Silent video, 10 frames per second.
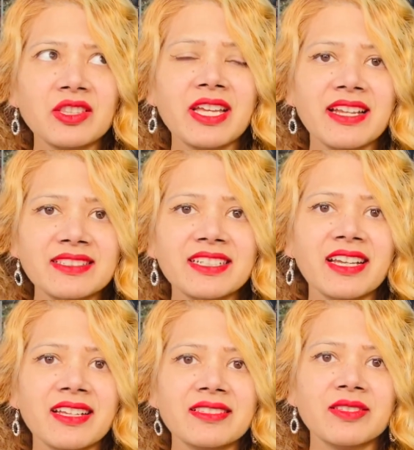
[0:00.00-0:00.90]

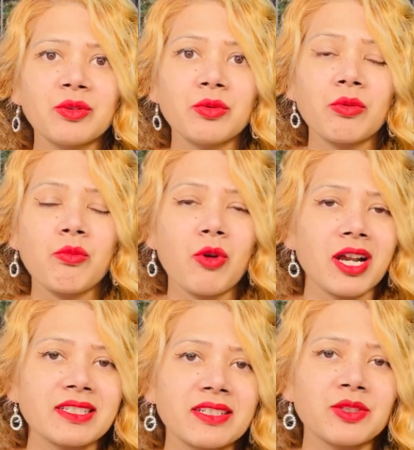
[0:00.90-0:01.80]
authentic as you
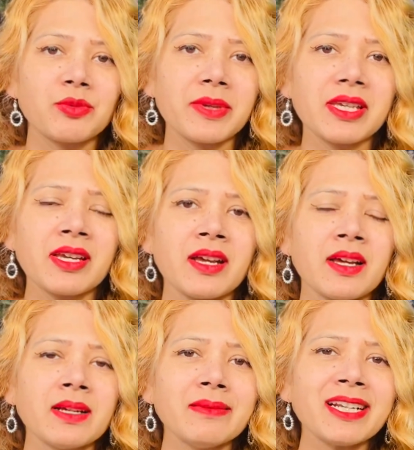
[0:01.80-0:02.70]
want it to be, but